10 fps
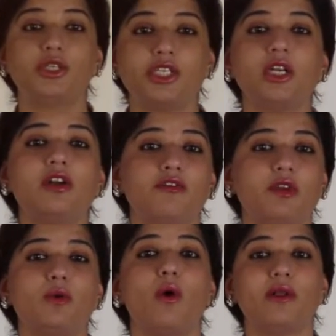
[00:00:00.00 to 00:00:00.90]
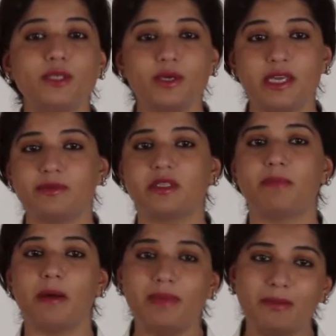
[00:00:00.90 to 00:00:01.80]
judicial review also keeps the
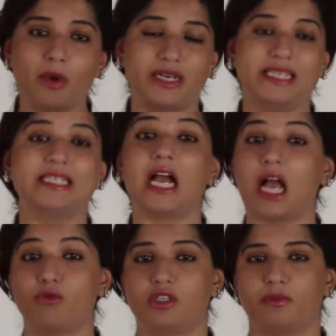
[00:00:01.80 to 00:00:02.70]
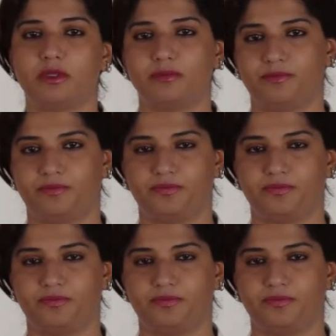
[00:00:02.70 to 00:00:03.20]
public bodies accountable.